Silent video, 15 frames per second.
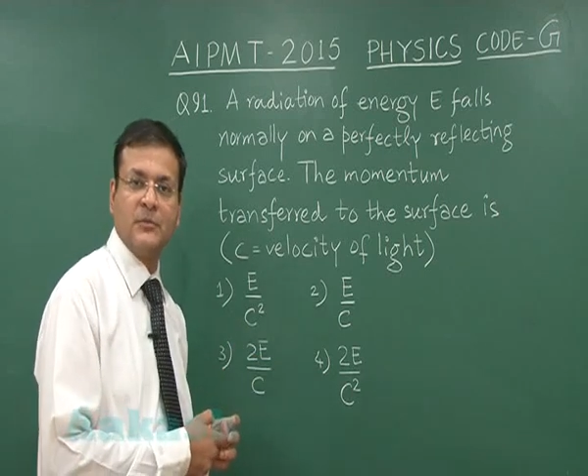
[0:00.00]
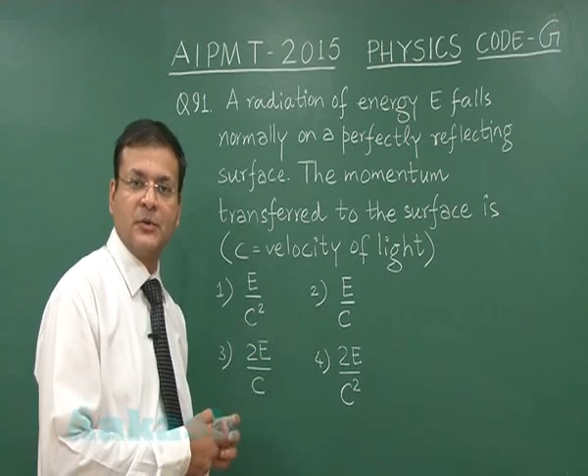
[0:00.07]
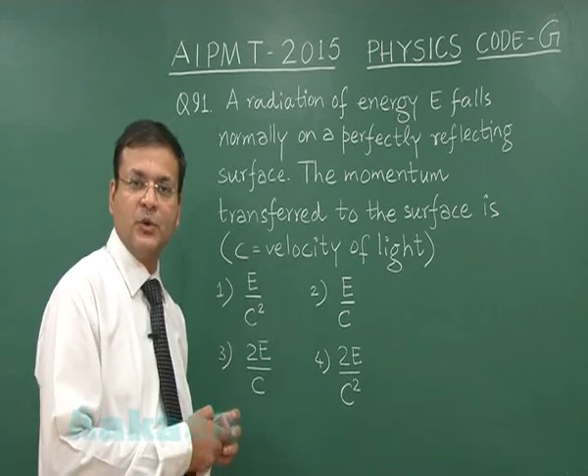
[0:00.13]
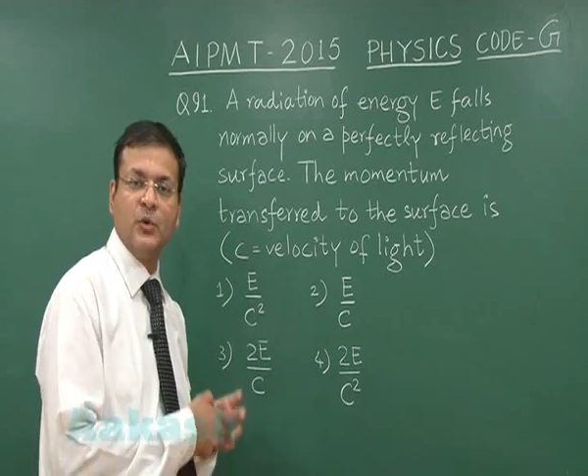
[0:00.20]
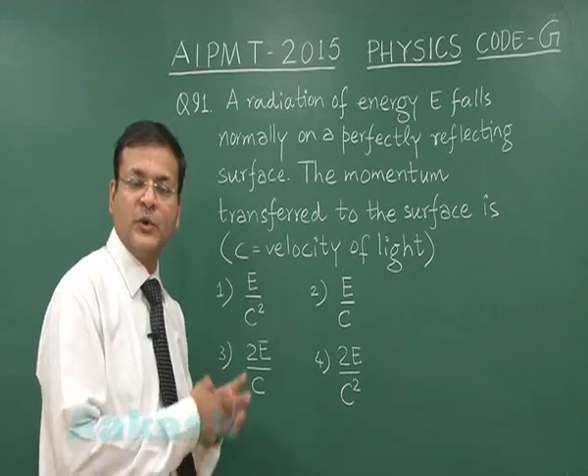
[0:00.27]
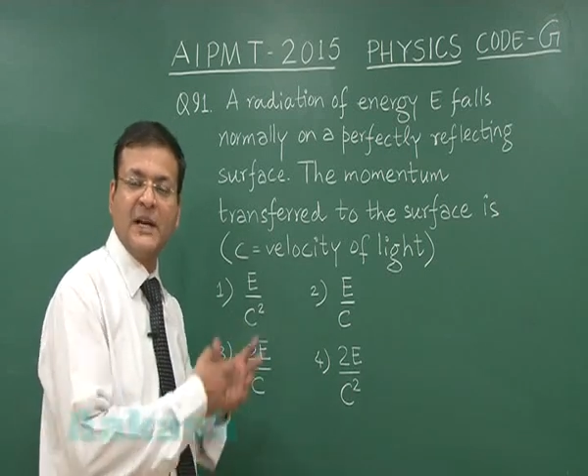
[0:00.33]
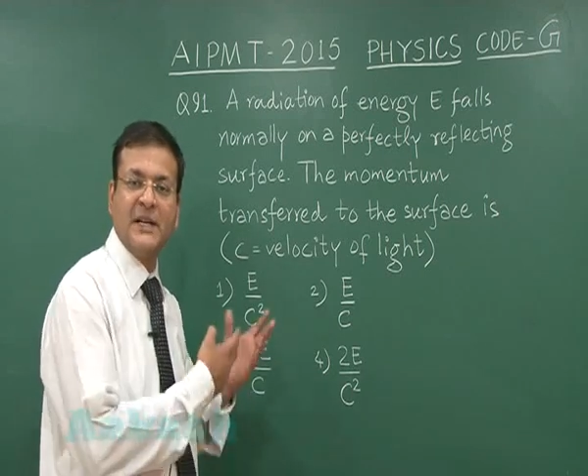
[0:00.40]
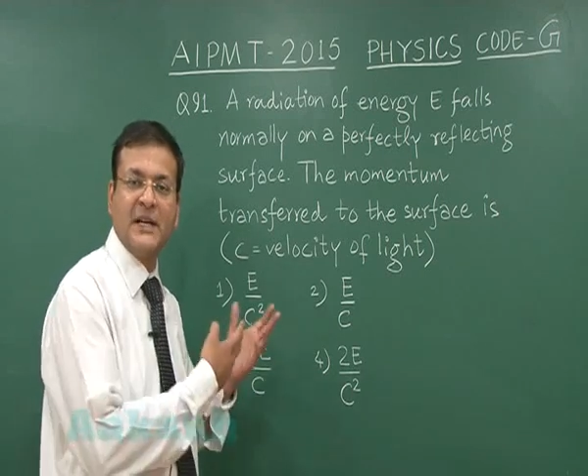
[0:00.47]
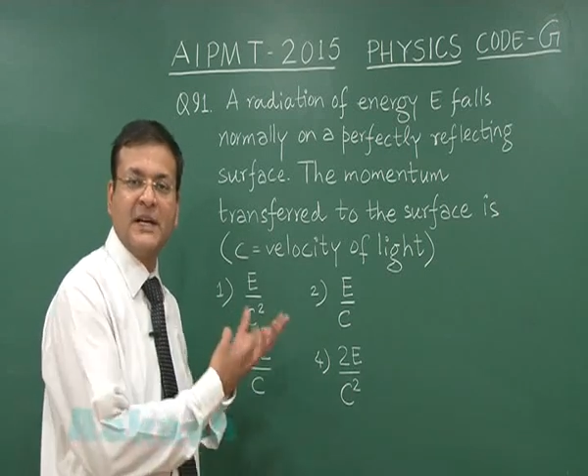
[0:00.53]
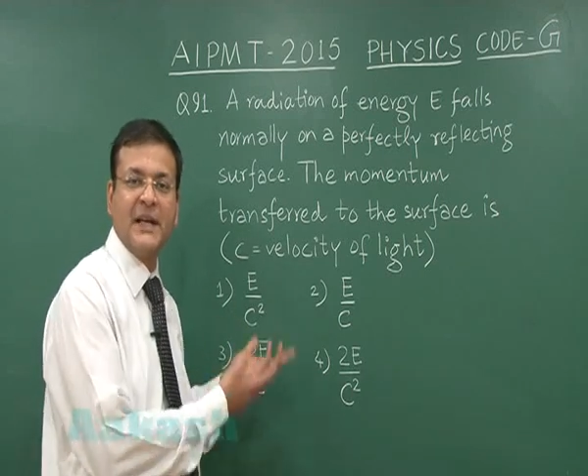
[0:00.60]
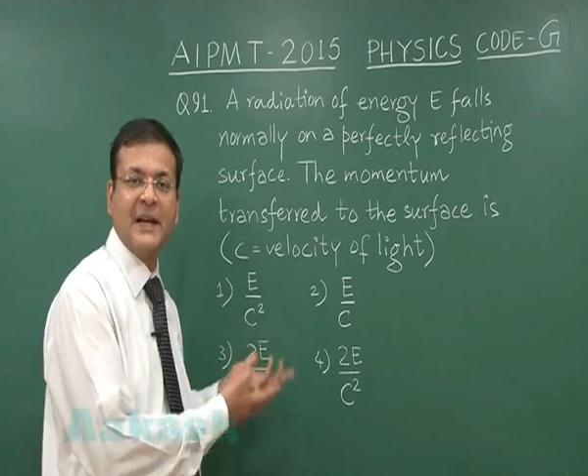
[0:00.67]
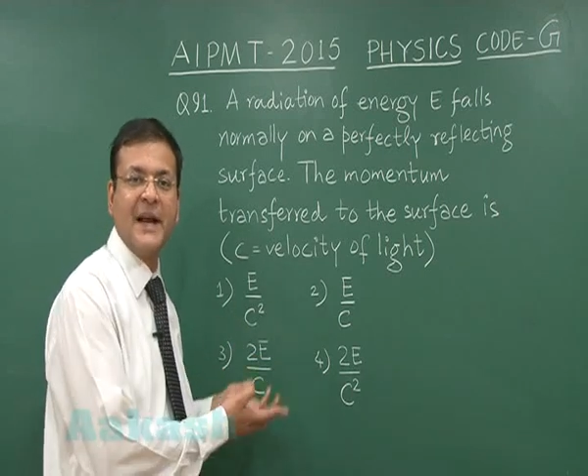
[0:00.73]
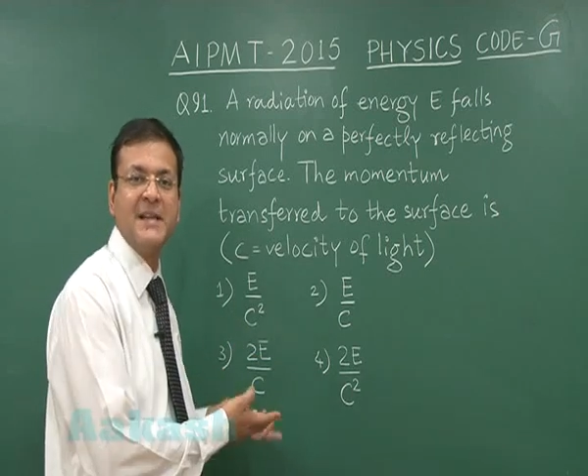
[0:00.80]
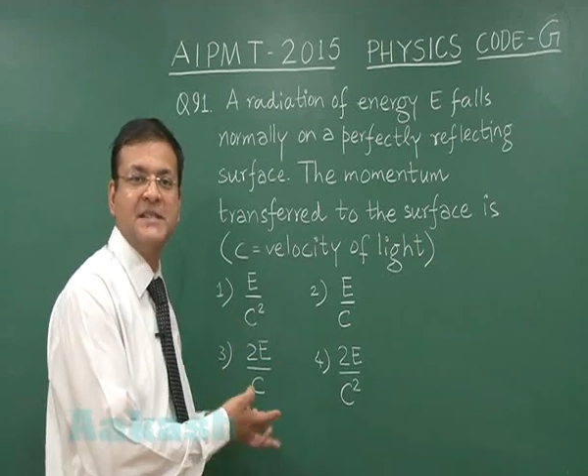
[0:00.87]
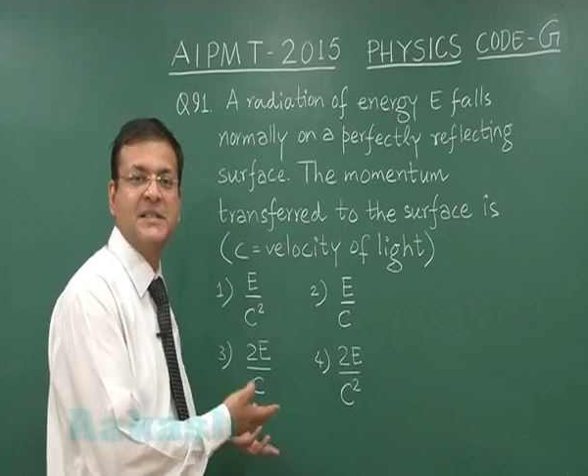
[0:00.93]
You can
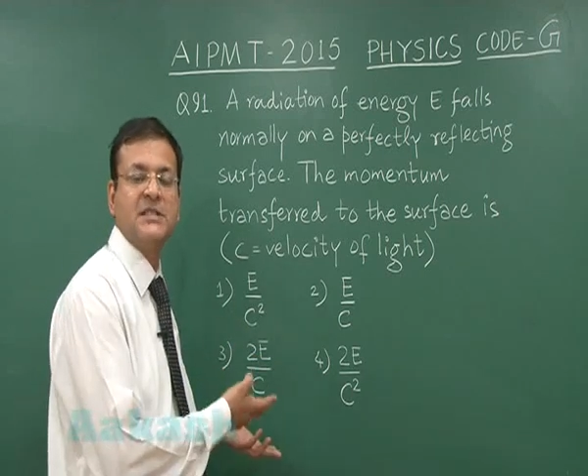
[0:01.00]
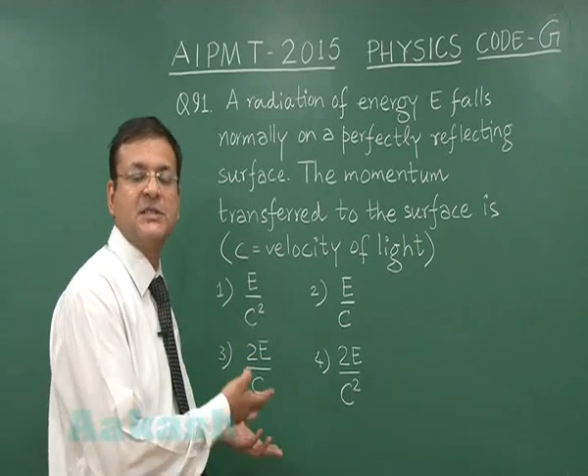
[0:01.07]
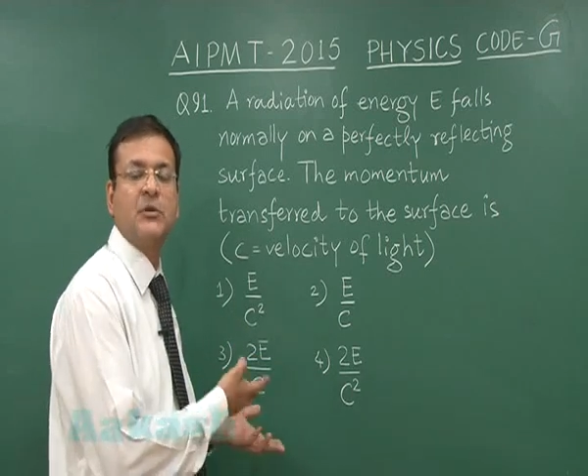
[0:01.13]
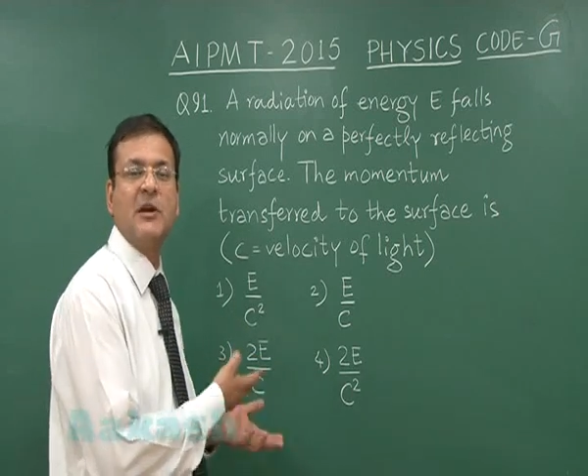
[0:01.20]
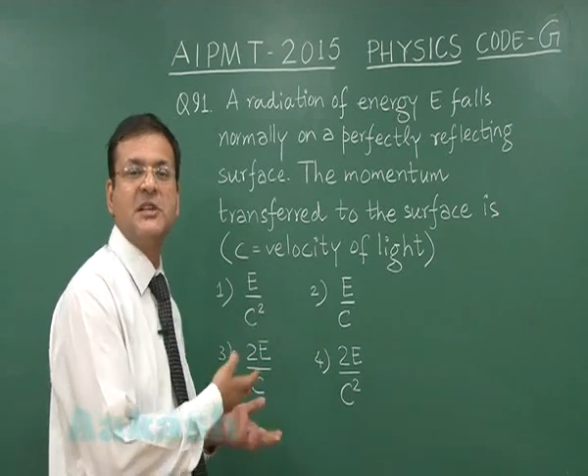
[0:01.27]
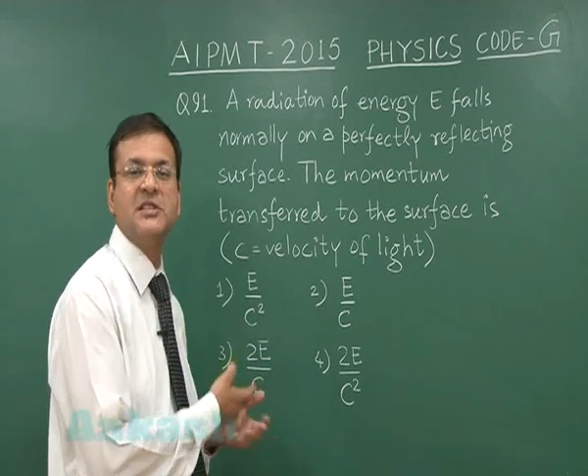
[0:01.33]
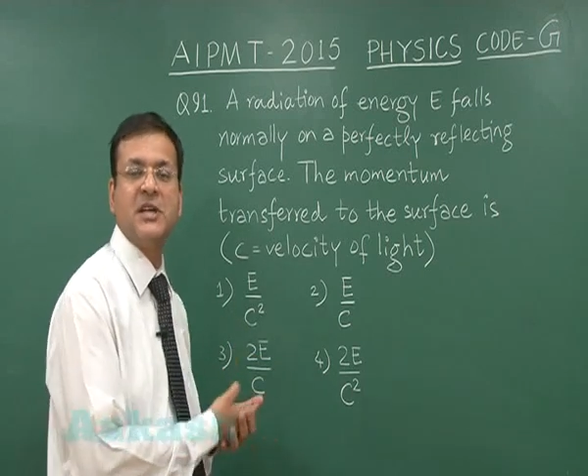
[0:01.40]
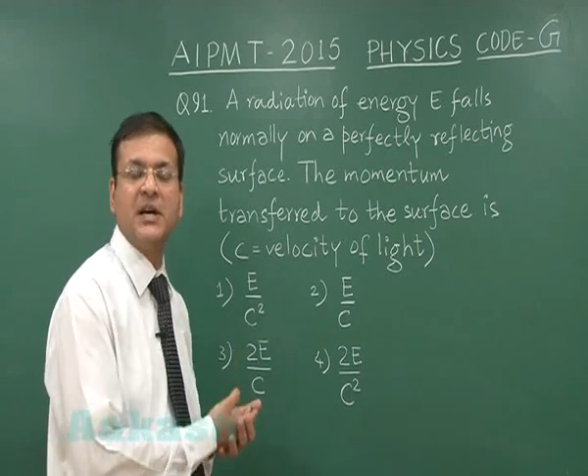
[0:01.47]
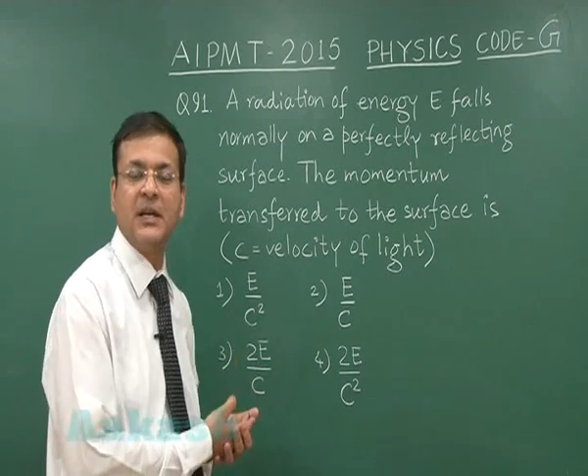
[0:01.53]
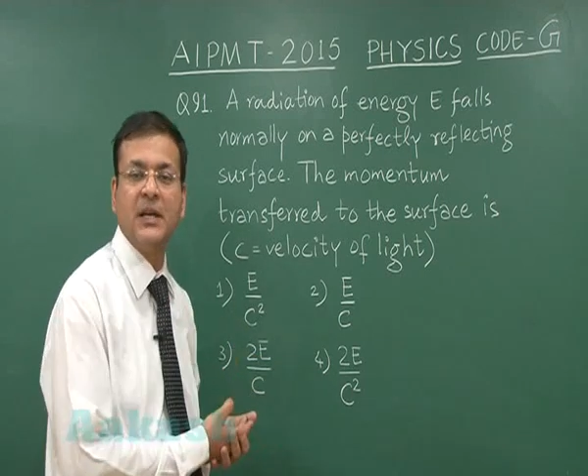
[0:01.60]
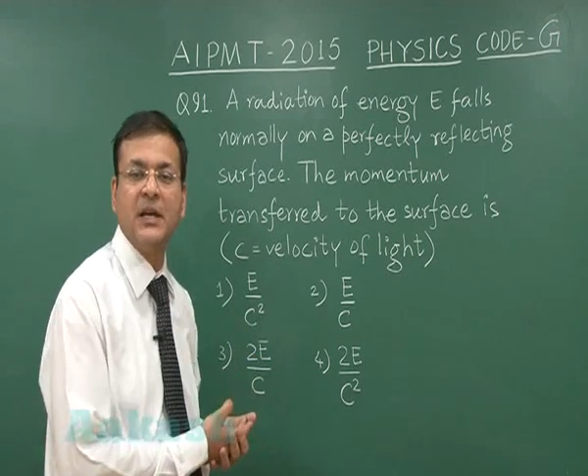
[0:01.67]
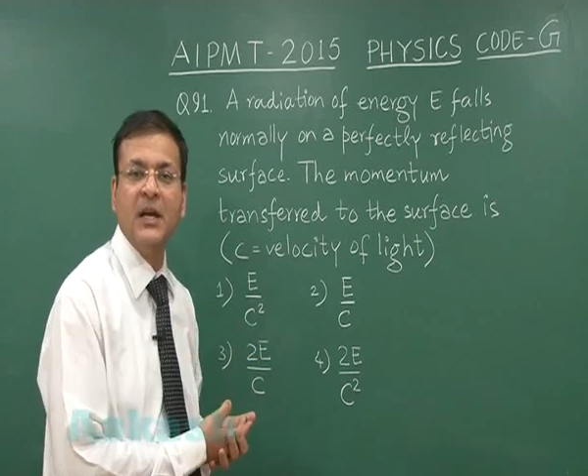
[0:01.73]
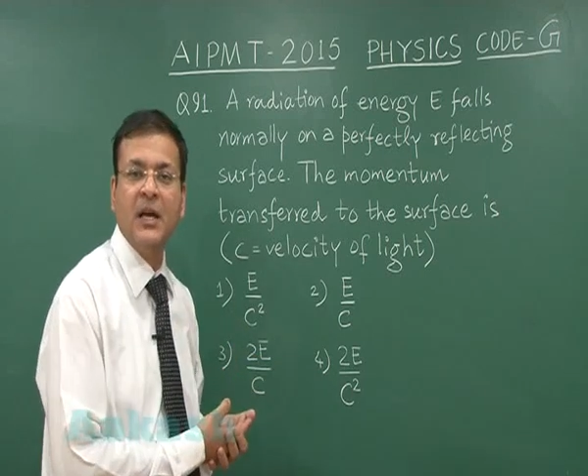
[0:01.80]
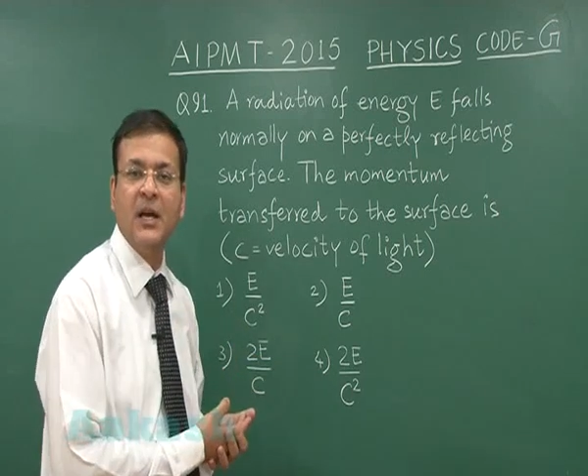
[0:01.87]
categorize this question